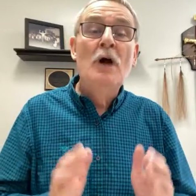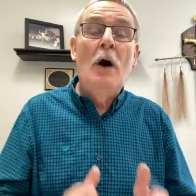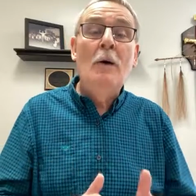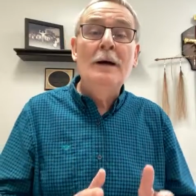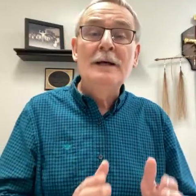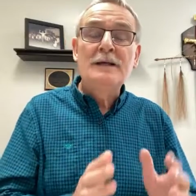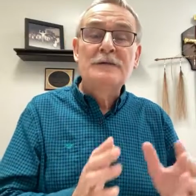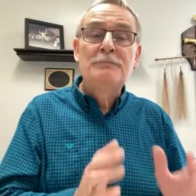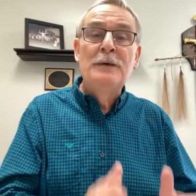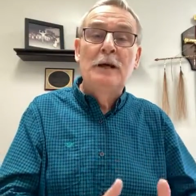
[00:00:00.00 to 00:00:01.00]
Noah
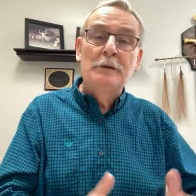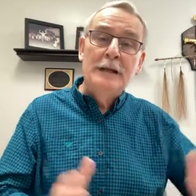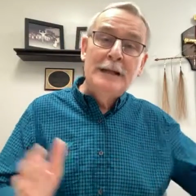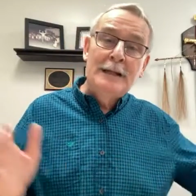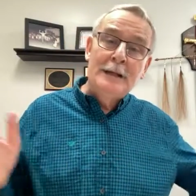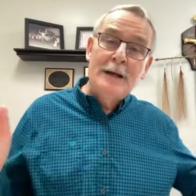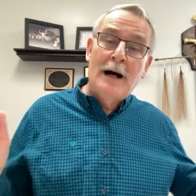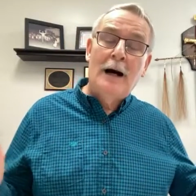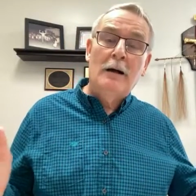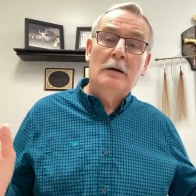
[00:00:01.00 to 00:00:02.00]
is building
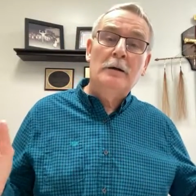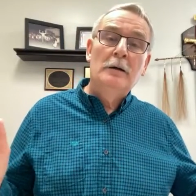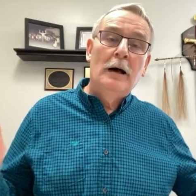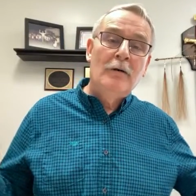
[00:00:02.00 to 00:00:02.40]
an ark,